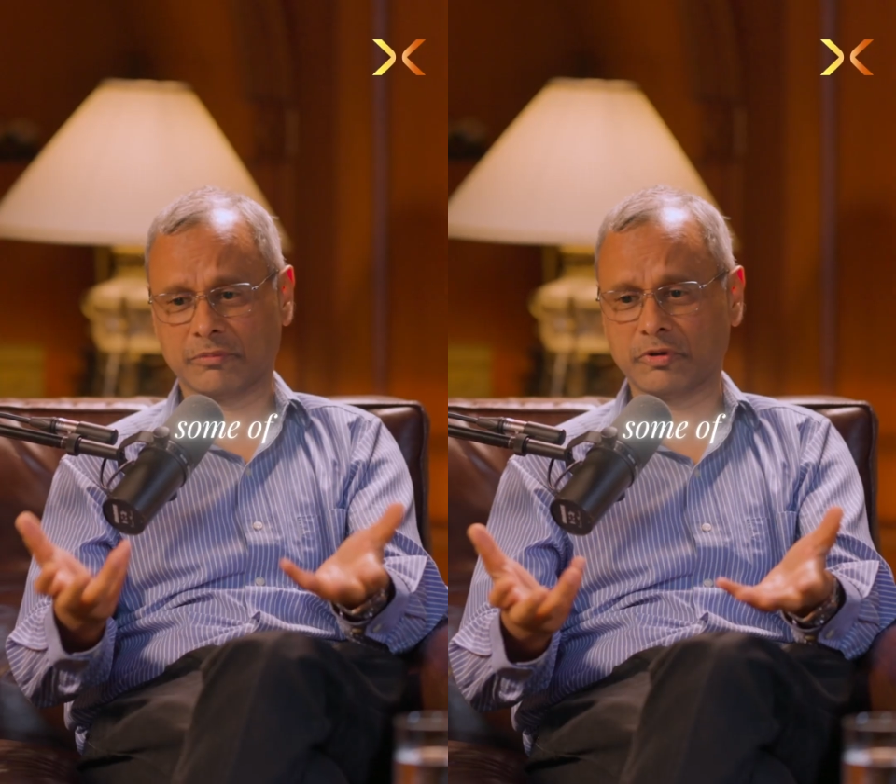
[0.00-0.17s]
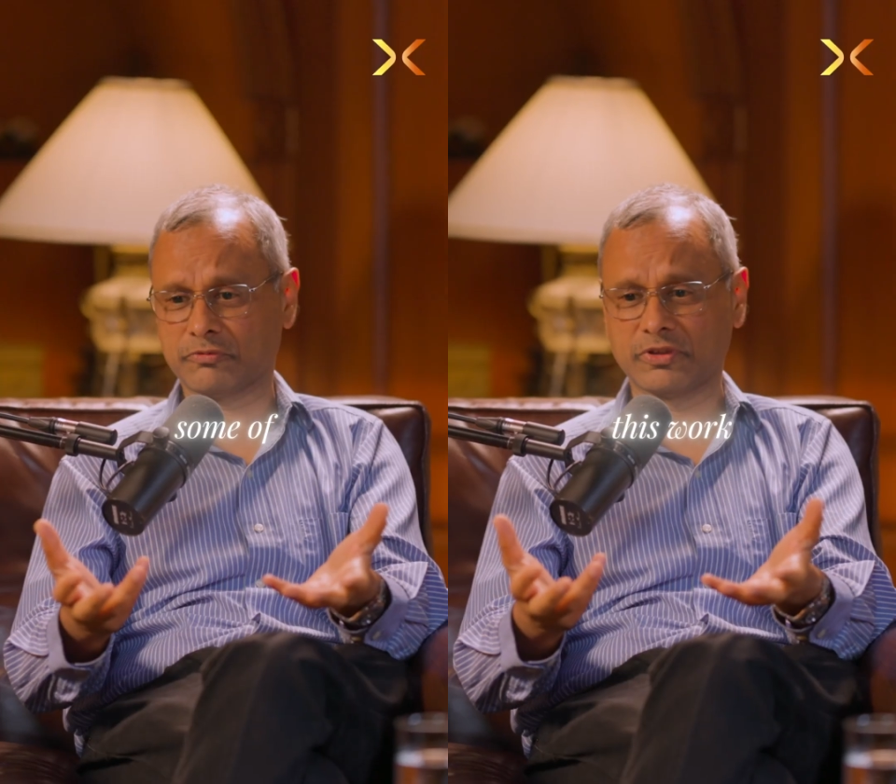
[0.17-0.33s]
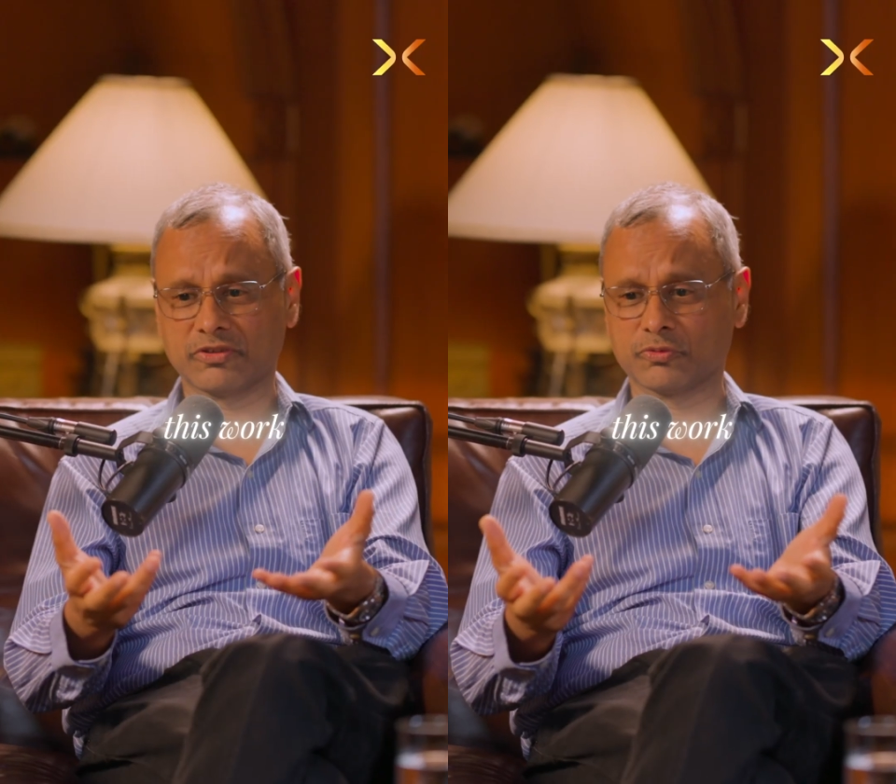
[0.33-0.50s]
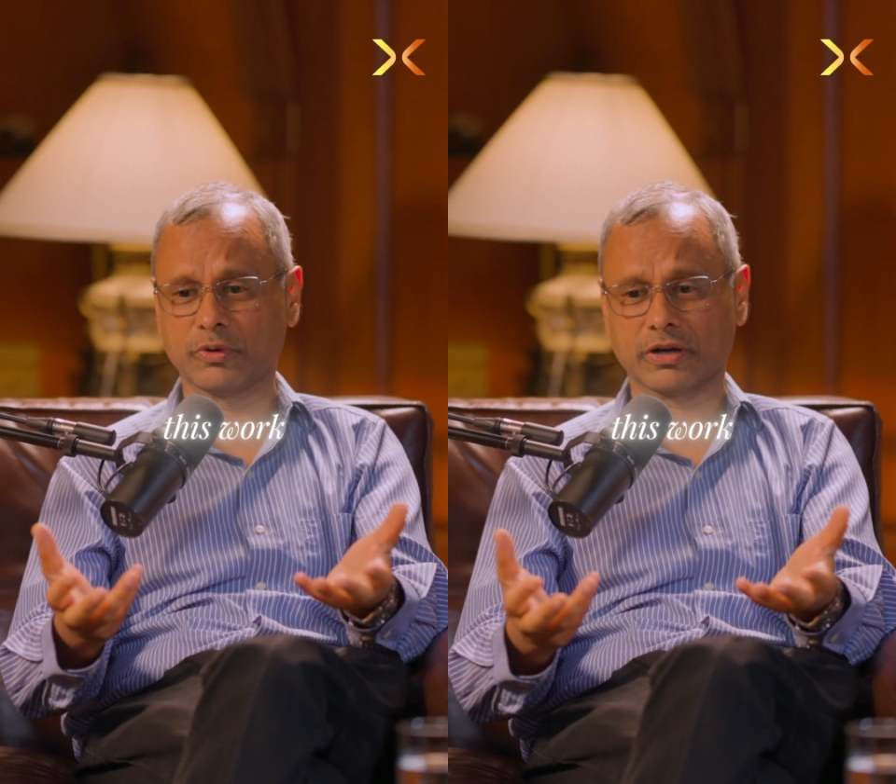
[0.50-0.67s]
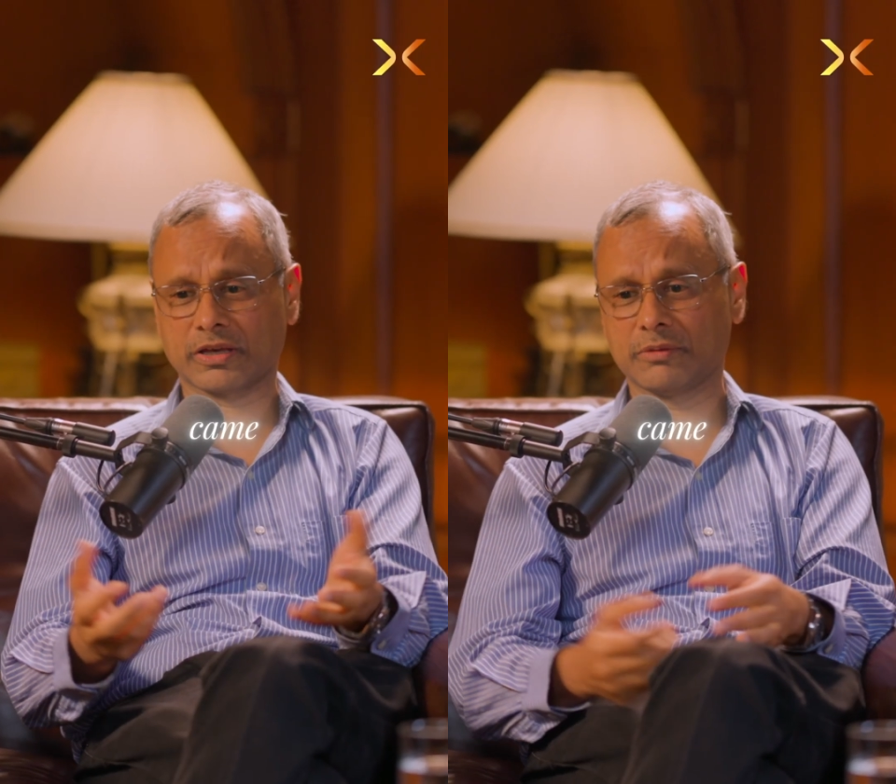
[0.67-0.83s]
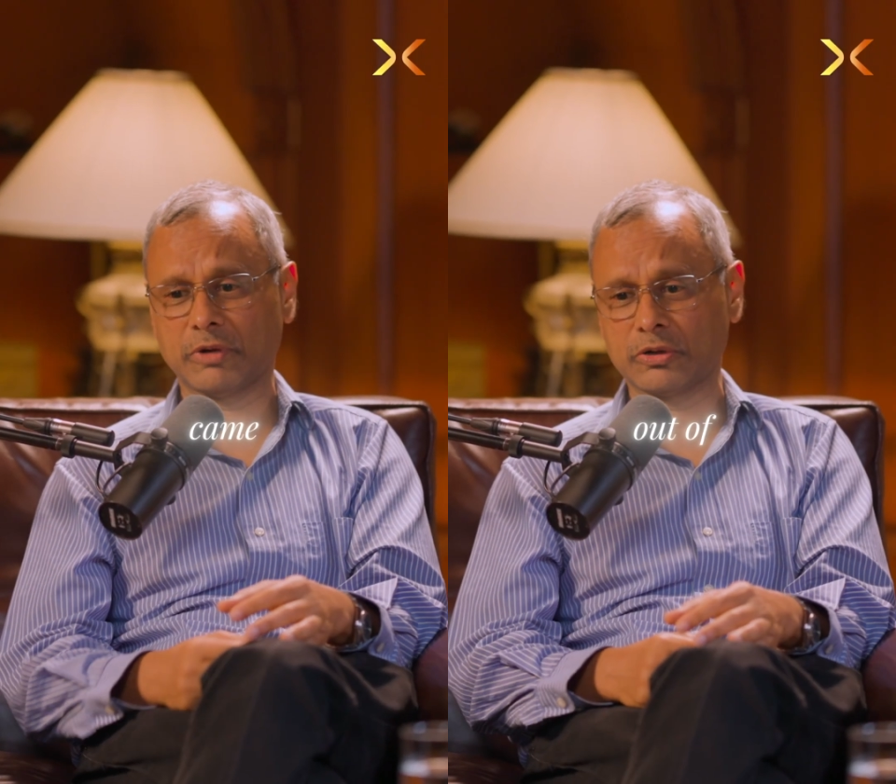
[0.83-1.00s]
some of this
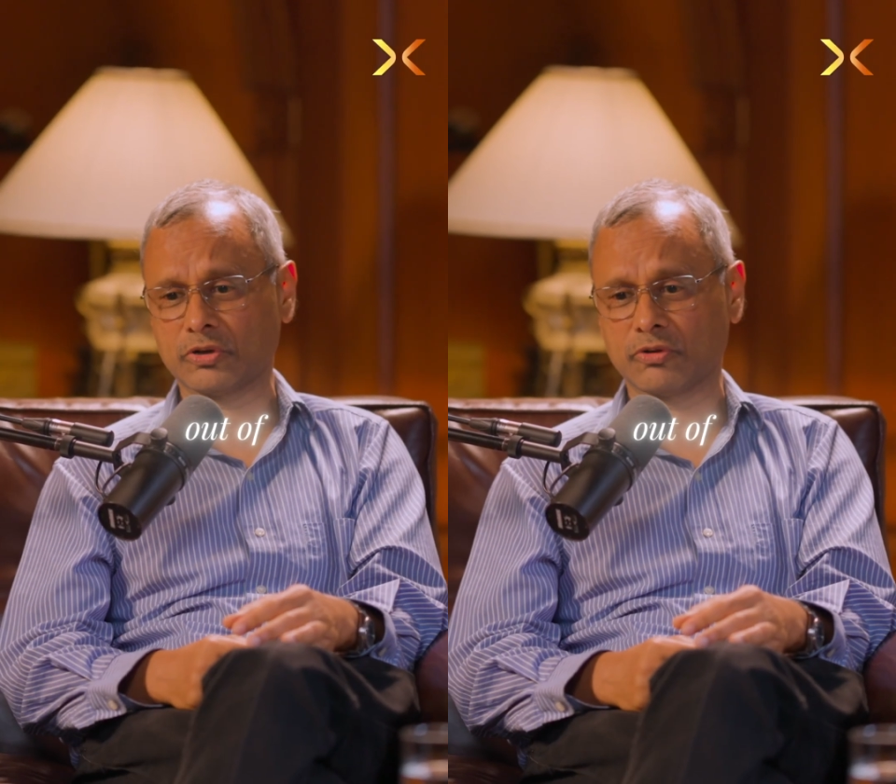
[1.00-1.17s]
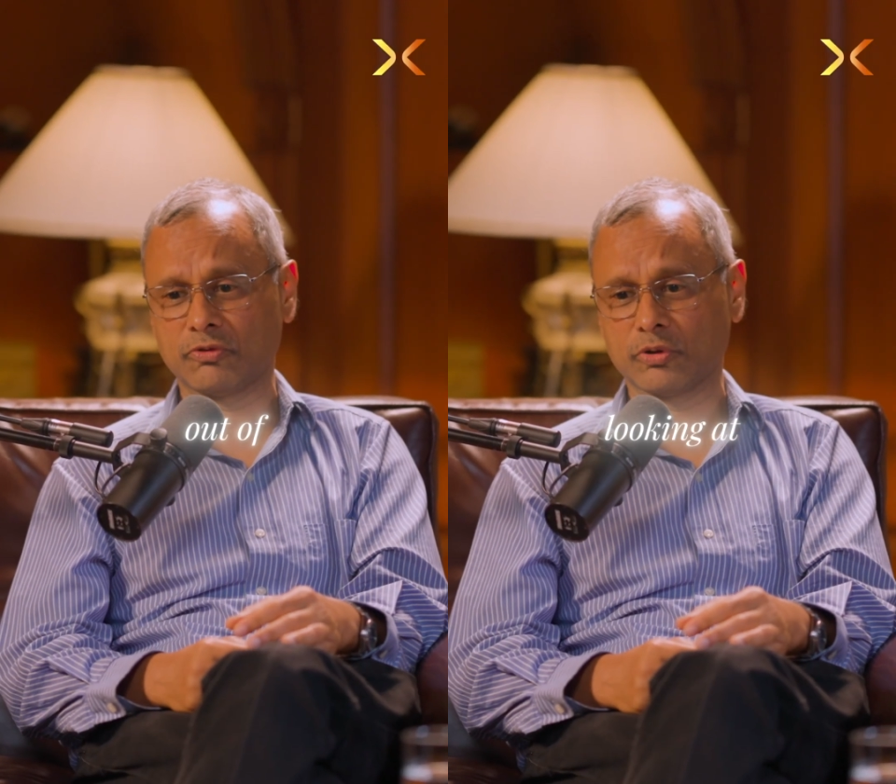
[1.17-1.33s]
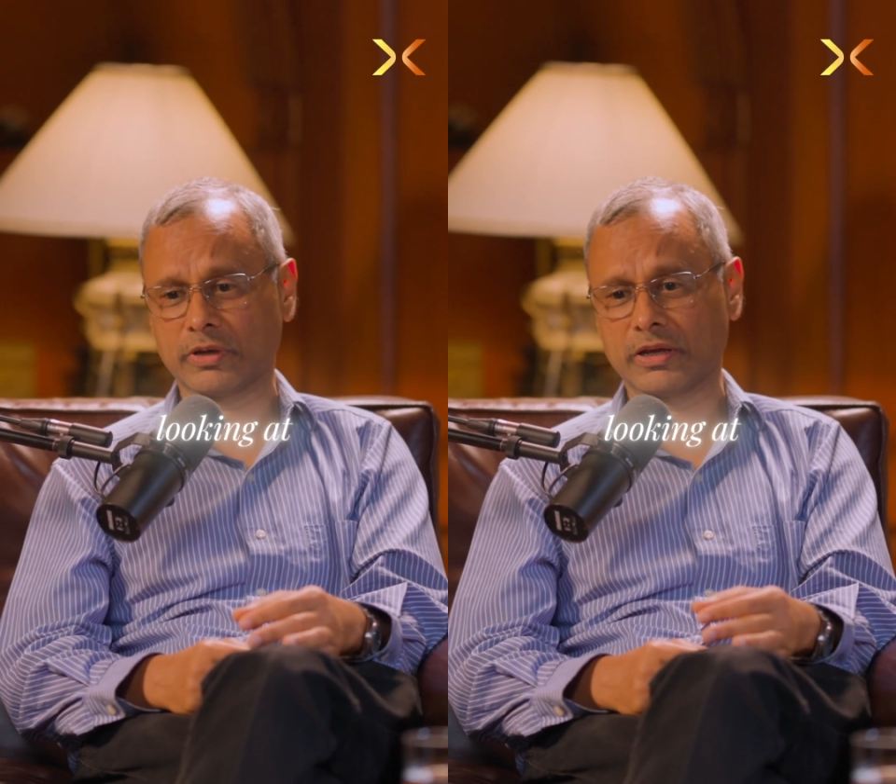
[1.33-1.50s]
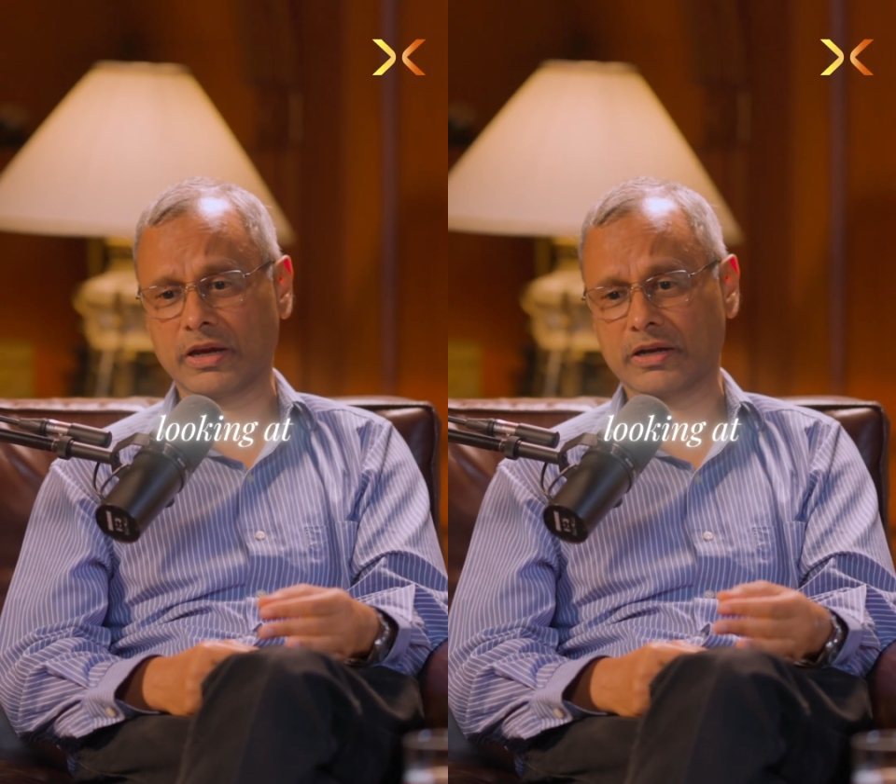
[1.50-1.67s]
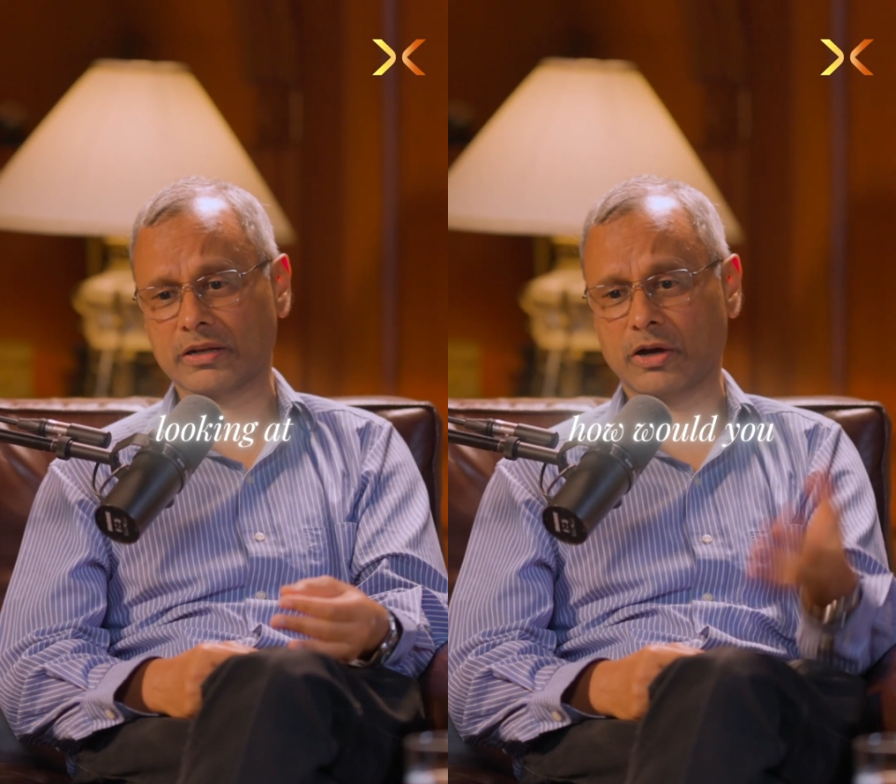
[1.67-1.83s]
work came out of looking at